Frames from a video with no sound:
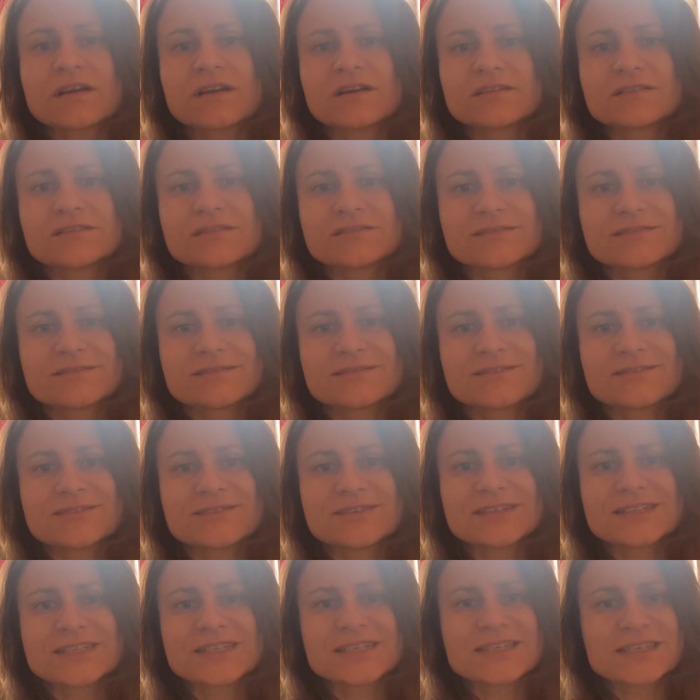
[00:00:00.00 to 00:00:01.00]
on
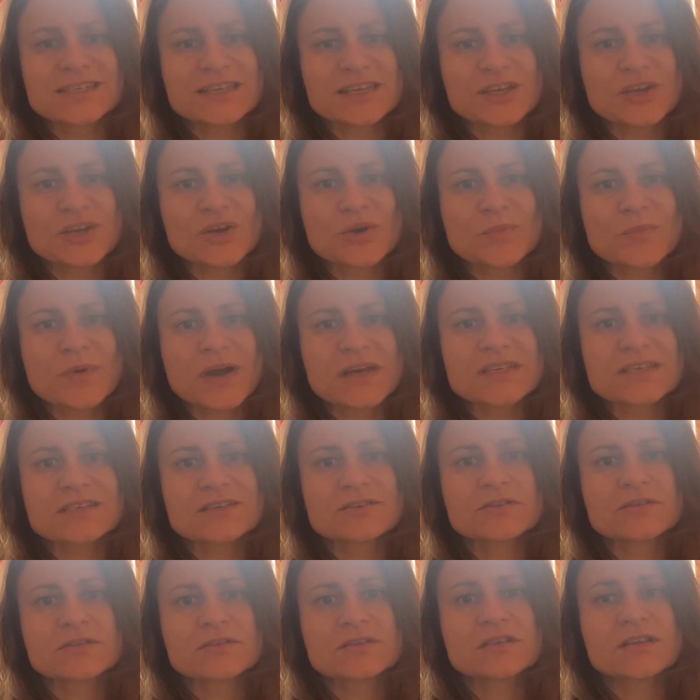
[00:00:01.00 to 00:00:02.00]
releasing your
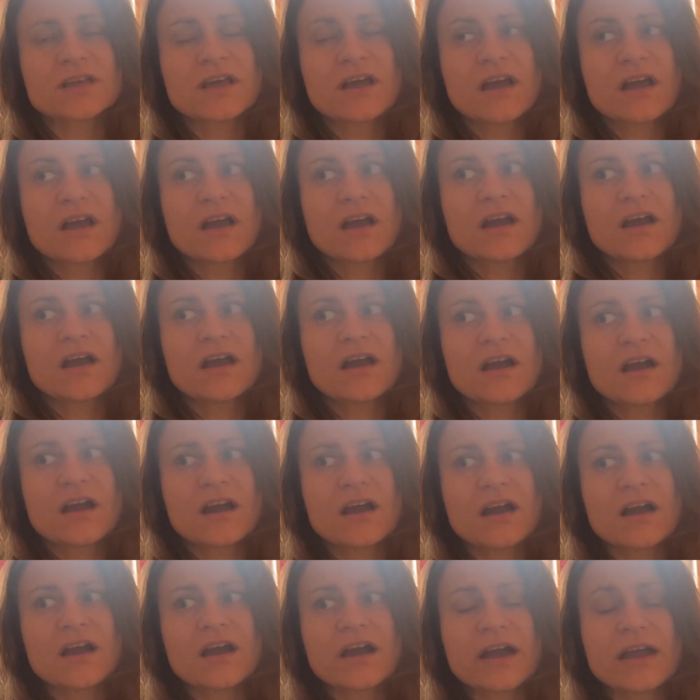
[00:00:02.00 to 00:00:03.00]
muscles.
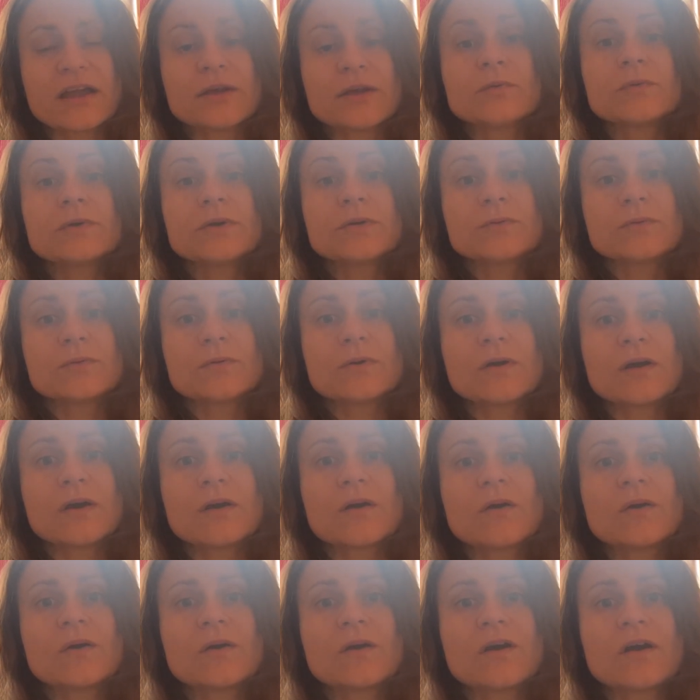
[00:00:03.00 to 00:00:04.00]
I will
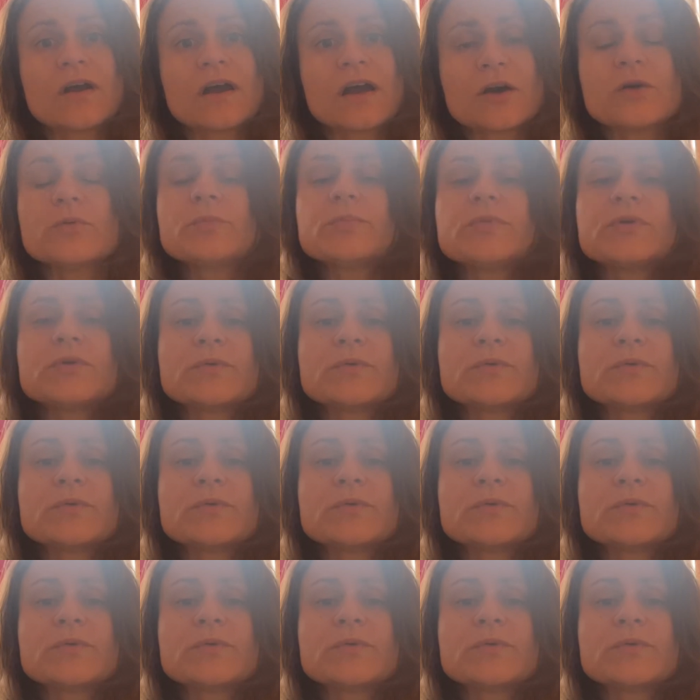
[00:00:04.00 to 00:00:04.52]
help you